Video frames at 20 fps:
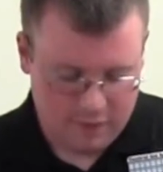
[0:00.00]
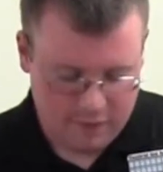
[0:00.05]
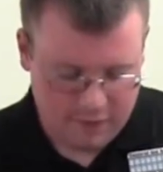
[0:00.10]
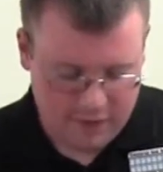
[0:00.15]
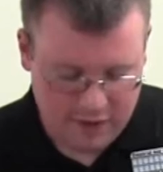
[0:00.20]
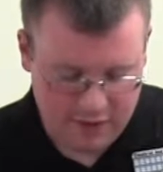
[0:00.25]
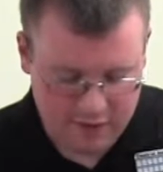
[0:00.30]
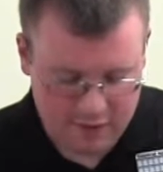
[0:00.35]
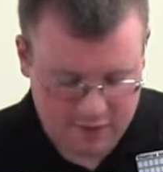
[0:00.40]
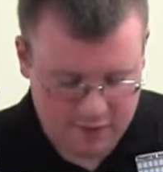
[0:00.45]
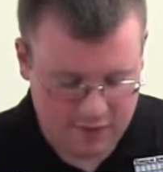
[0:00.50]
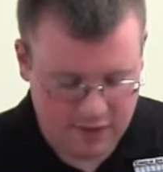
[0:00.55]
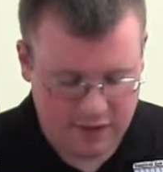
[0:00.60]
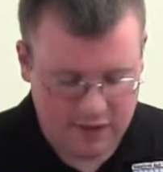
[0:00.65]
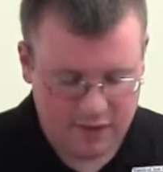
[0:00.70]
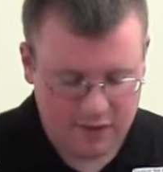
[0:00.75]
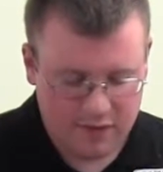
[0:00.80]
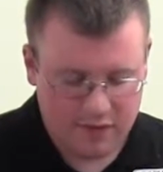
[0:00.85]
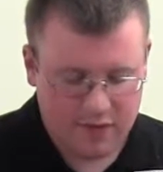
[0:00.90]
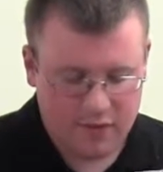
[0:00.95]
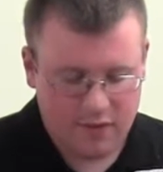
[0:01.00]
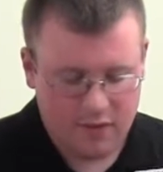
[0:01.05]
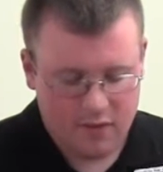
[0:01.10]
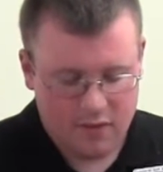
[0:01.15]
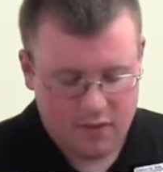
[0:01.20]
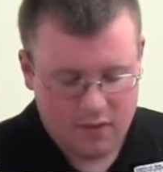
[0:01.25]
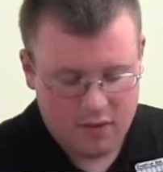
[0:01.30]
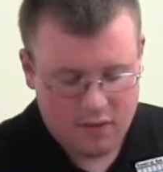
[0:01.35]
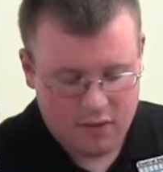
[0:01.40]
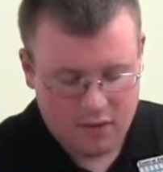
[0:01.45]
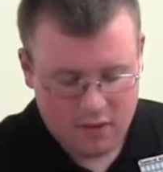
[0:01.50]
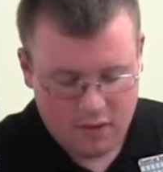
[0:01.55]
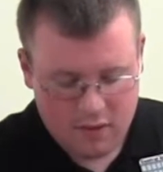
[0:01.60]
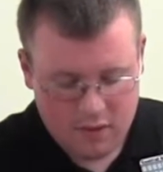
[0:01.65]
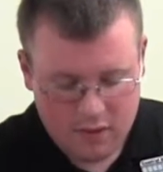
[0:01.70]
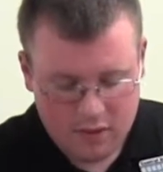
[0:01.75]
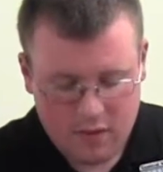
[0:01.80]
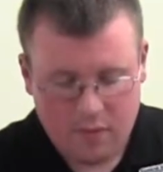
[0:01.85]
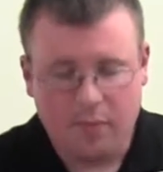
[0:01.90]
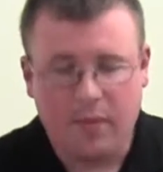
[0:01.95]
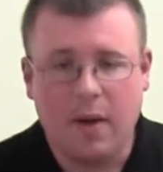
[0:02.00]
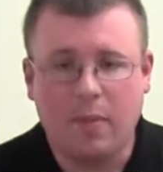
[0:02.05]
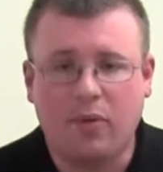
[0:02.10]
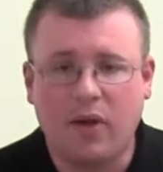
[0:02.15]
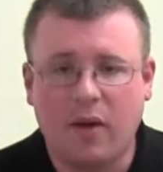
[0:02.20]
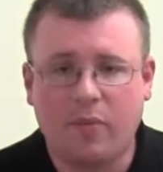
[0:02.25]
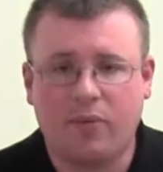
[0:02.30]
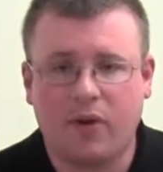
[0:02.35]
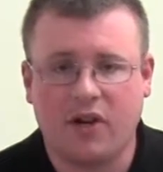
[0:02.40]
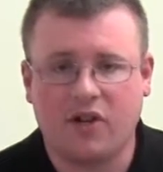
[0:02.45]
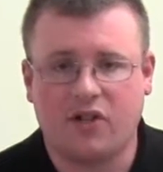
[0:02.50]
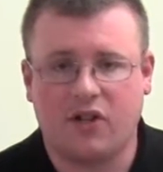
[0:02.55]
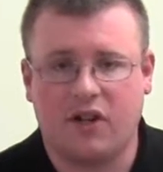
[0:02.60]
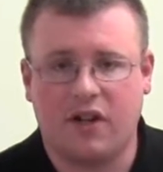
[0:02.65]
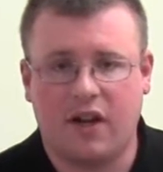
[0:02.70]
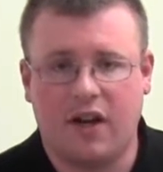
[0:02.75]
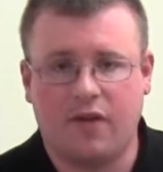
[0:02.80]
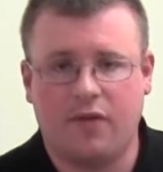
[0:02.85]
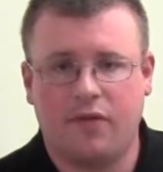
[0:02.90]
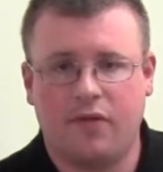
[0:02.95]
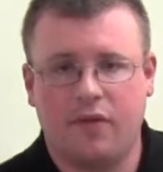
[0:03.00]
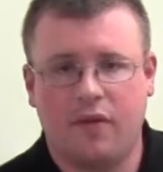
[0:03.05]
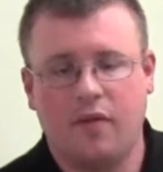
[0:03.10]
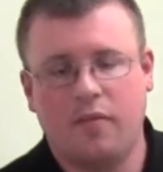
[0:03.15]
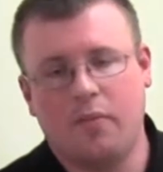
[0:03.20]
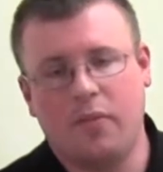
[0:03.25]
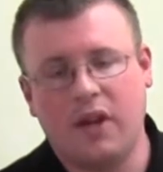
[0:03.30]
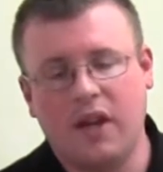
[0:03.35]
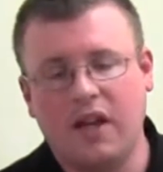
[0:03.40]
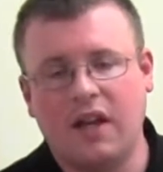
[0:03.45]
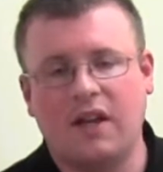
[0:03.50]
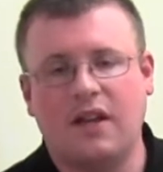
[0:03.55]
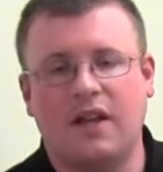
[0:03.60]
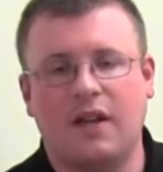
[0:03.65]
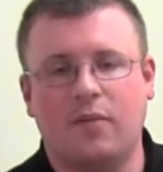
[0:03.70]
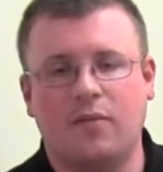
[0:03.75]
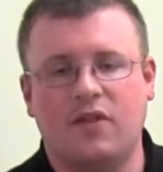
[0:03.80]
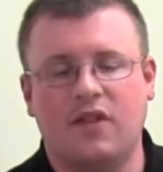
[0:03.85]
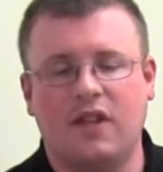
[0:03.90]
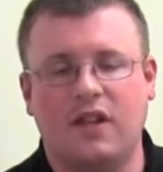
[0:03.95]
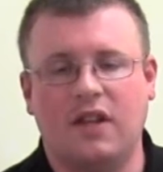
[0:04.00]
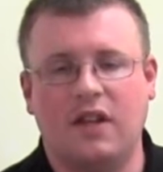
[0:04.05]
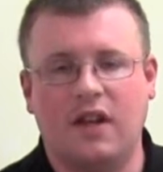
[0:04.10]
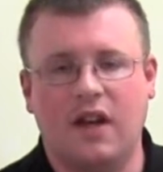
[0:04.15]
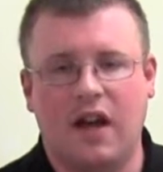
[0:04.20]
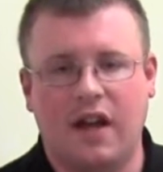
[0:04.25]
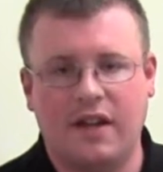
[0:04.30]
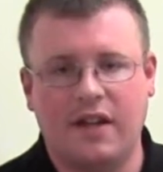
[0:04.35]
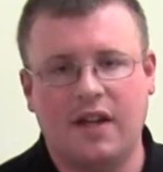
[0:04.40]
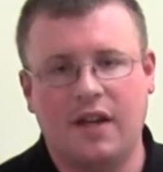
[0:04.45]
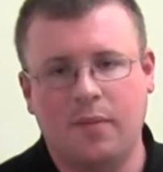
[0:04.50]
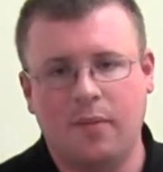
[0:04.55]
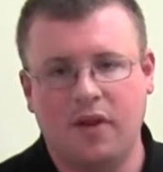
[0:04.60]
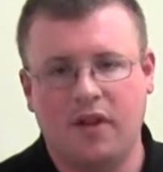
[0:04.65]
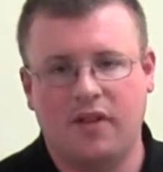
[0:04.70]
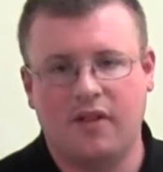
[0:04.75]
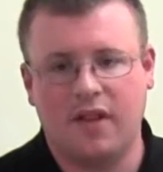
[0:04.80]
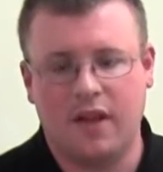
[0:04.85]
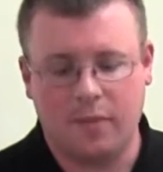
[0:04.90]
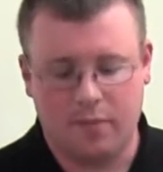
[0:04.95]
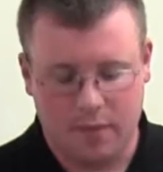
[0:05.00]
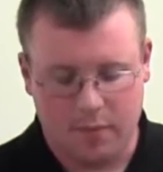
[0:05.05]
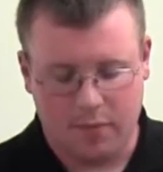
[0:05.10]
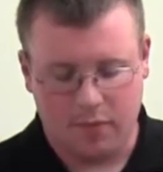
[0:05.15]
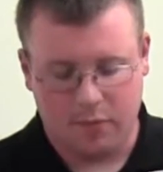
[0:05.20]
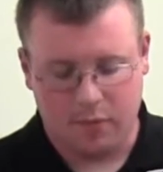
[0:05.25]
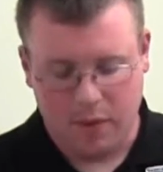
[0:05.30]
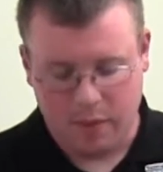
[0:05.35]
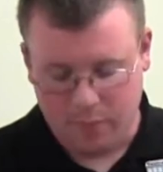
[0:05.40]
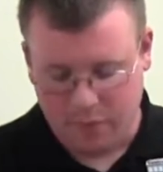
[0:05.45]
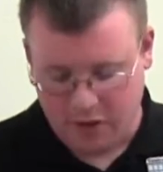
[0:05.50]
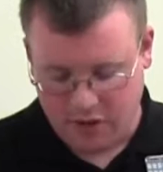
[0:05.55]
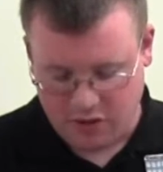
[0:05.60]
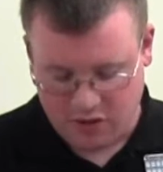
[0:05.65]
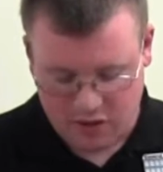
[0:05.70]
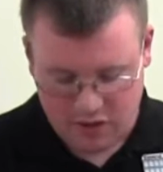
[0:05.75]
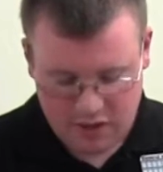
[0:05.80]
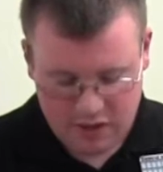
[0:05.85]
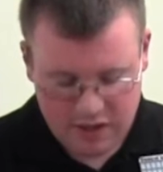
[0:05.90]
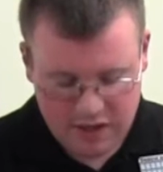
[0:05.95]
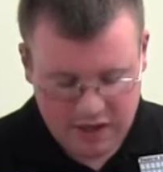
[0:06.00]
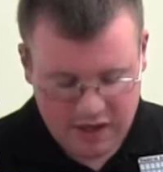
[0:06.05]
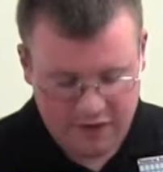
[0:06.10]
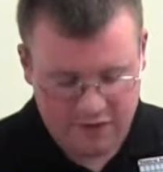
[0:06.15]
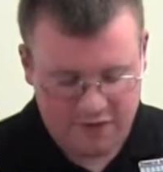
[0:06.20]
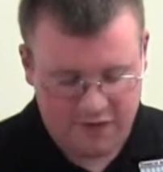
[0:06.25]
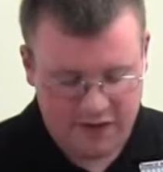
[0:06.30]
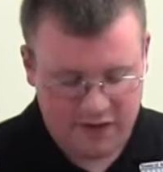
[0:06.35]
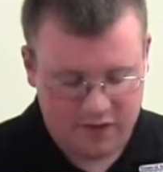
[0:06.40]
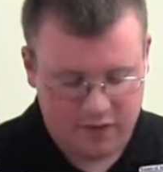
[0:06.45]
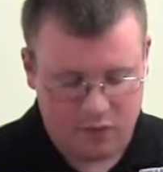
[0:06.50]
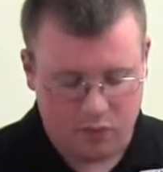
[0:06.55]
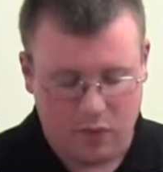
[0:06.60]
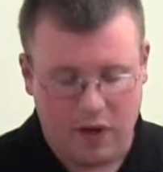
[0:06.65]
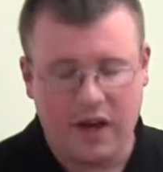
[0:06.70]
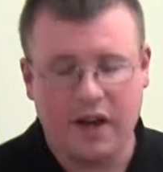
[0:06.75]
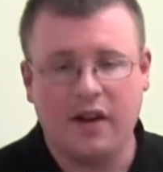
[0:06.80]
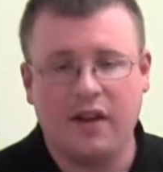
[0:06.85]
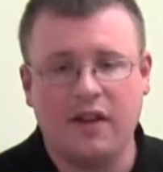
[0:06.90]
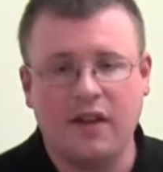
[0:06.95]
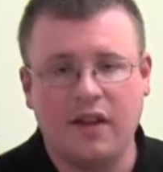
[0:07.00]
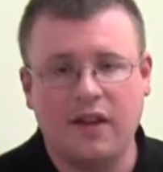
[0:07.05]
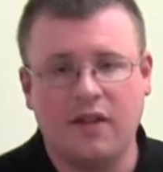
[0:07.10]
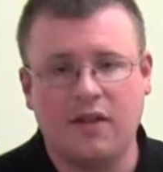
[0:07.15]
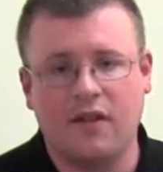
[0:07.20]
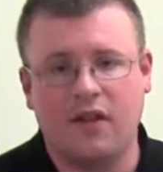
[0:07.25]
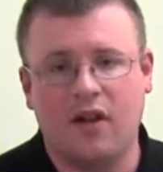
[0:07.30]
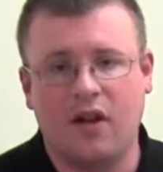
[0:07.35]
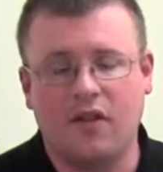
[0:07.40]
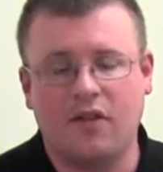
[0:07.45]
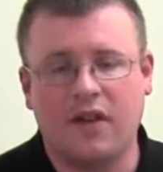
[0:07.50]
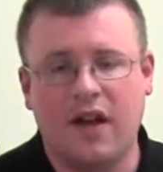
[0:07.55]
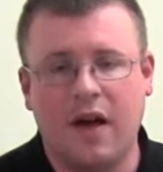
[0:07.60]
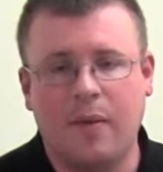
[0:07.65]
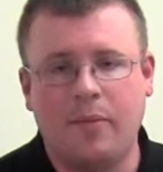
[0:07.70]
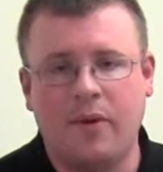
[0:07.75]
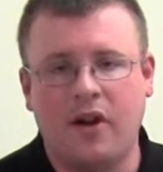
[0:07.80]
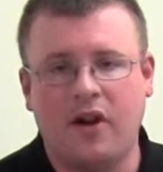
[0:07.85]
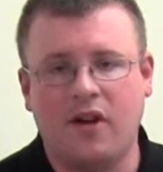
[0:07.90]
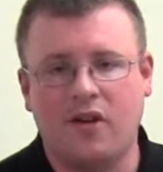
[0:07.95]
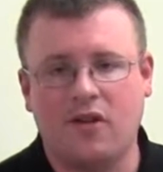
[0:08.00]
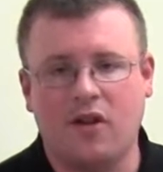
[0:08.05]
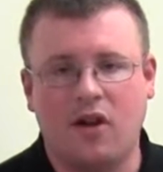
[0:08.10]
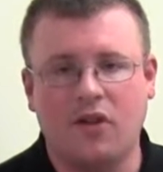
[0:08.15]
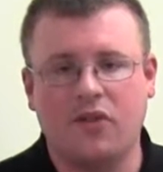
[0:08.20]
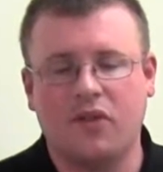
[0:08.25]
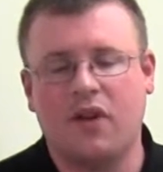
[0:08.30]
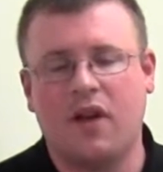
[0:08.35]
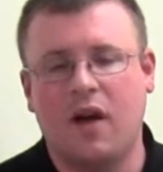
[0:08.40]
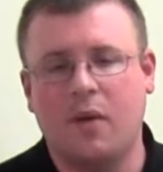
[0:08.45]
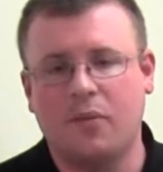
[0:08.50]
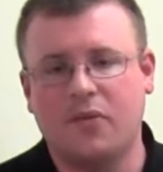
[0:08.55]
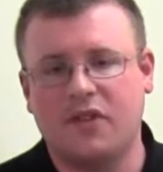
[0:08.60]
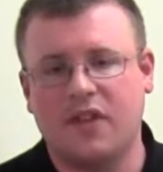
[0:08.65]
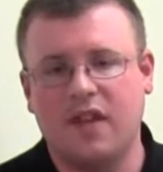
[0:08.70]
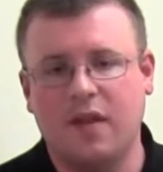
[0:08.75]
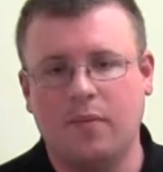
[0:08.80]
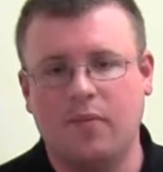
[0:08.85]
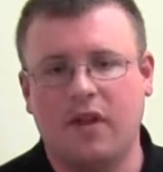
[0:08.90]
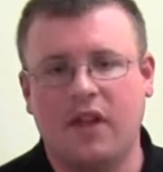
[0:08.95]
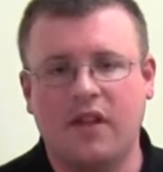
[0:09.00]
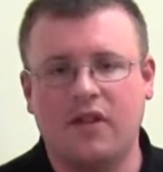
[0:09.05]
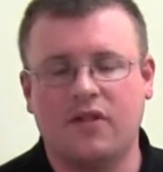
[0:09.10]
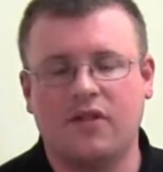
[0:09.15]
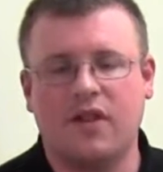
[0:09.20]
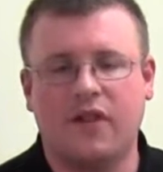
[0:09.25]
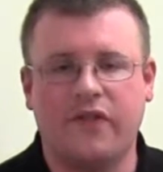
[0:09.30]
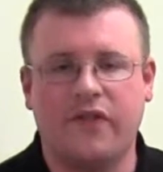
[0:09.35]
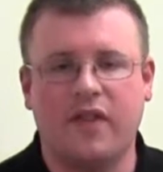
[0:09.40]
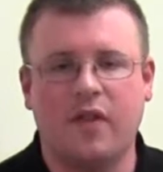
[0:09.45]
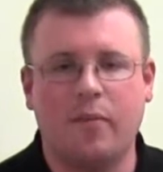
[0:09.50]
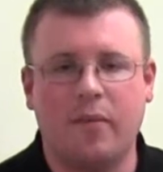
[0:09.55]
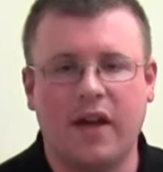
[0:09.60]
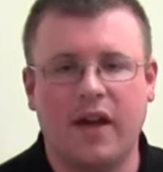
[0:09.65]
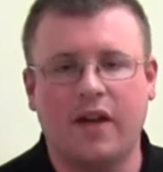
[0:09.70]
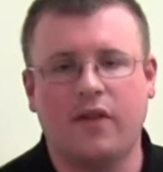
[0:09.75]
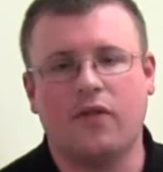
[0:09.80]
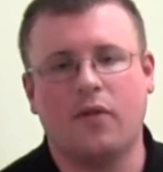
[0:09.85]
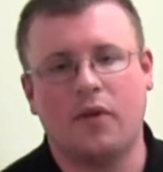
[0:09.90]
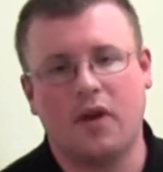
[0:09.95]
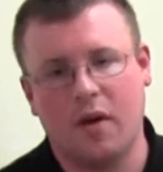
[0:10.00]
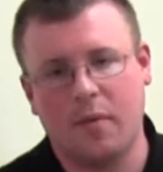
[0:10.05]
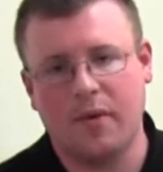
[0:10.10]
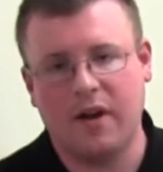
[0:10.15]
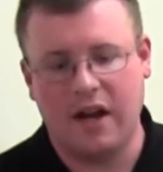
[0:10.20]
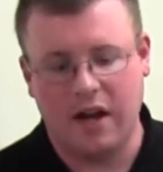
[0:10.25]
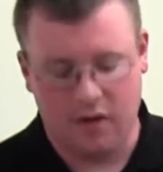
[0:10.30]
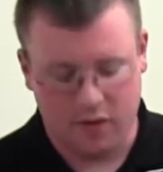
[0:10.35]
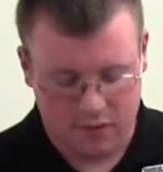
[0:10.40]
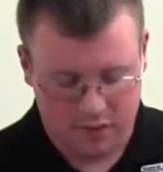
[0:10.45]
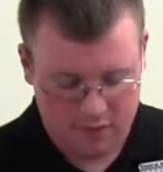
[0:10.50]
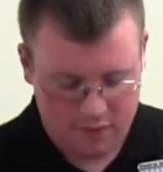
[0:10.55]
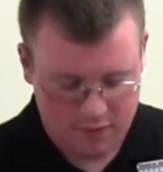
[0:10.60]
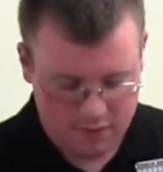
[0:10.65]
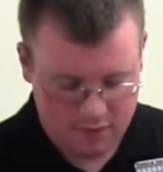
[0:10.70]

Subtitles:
This is my blood pressure cuff. Being an EMT, I need to be able to take people's blood pressure. It fits right easy on top here and also helps keep the other stuff in the bag from coming out.